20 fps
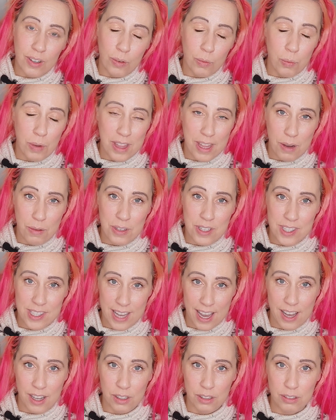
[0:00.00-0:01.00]
with
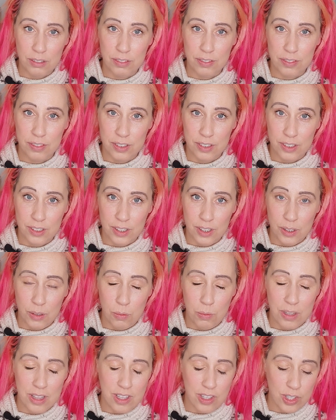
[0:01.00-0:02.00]
ourself
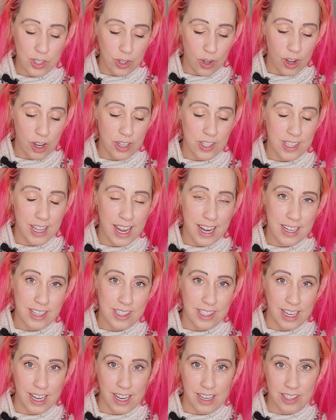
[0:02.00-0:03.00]
with the source that
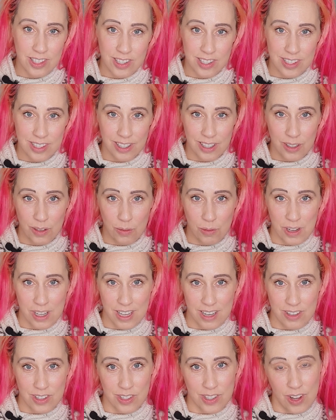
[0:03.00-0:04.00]
exists
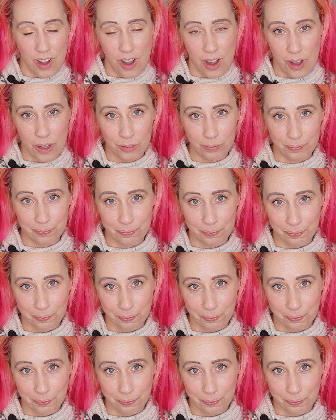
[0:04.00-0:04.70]
within us all